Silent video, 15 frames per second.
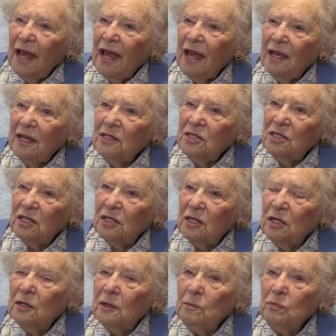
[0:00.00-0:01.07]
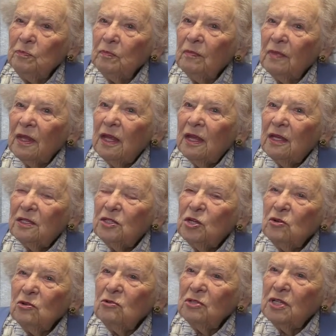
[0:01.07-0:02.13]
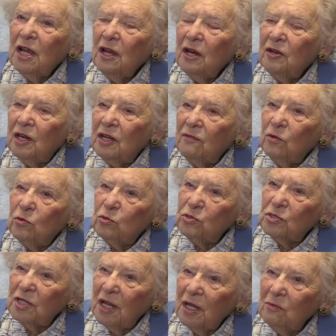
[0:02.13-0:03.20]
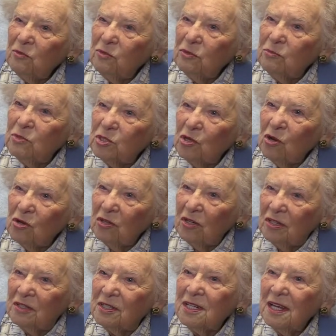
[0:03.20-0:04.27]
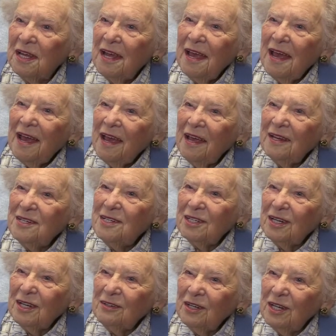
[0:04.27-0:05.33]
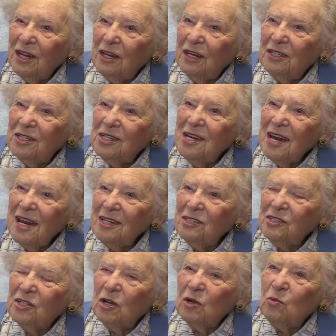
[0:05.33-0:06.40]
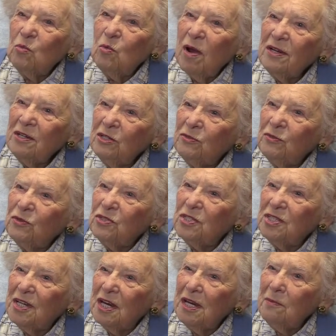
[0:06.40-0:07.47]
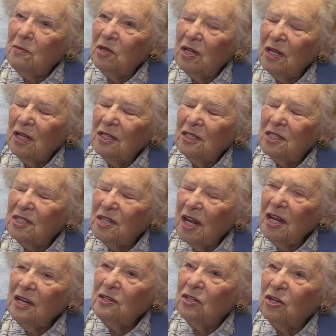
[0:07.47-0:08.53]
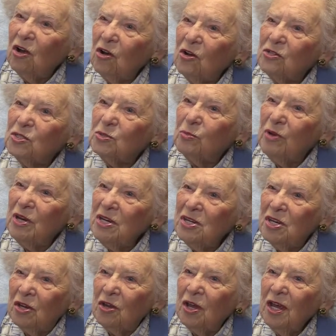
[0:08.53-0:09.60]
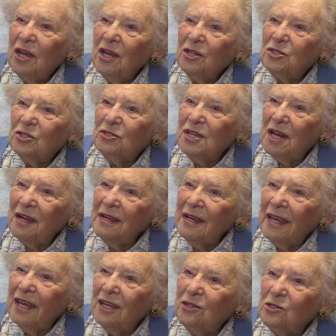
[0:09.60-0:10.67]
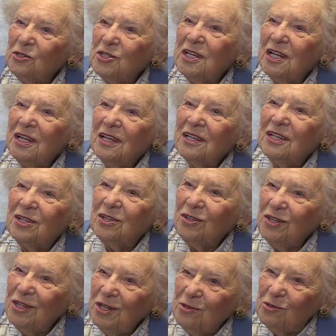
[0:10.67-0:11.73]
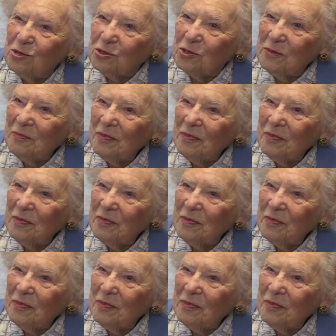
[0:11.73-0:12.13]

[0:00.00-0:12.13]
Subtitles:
And Donald Currie, of course, came from Scotland, and he donated a wonderful stained glass window to Dunkeld Cathedral.